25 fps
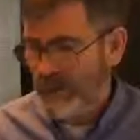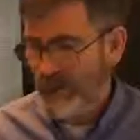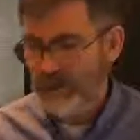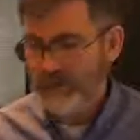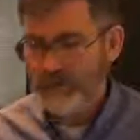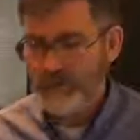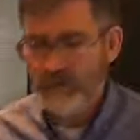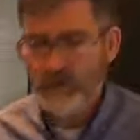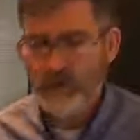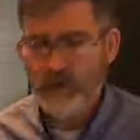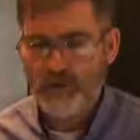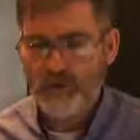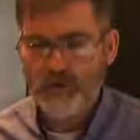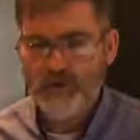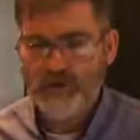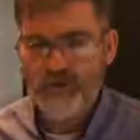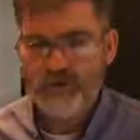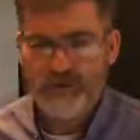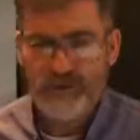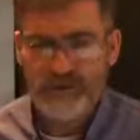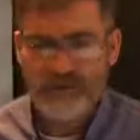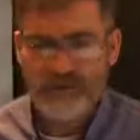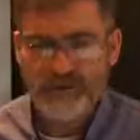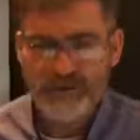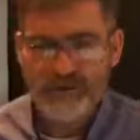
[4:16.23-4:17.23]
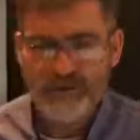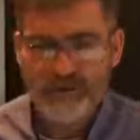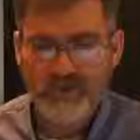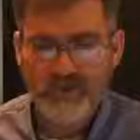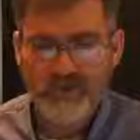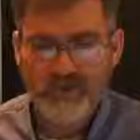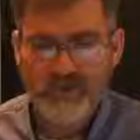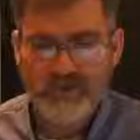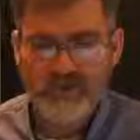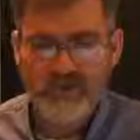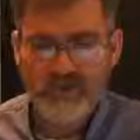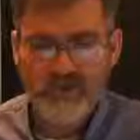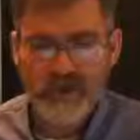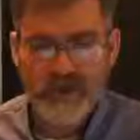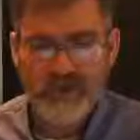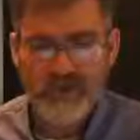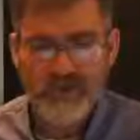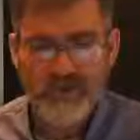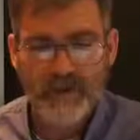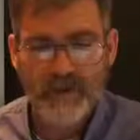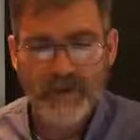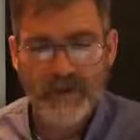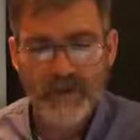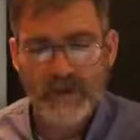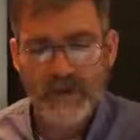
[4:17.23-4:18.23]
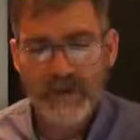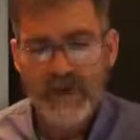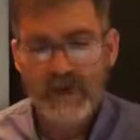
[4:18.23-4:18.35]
ammo, missiles, etc.